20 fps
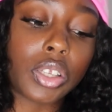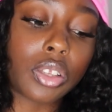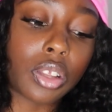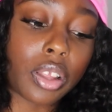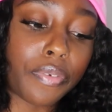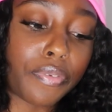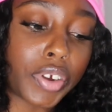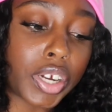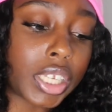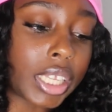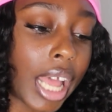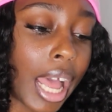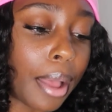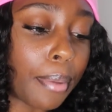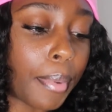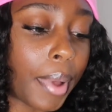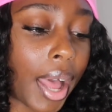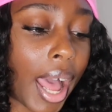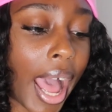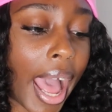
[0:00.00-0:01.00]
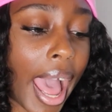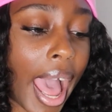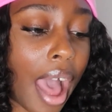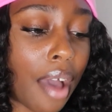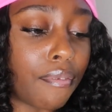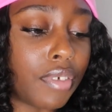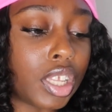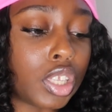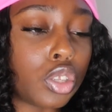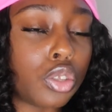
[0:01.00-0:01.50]
So the first app I
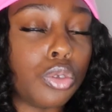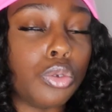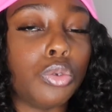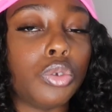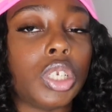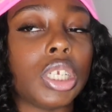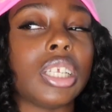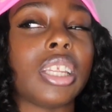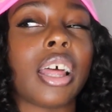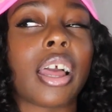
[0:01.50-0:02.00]
have is Fuji.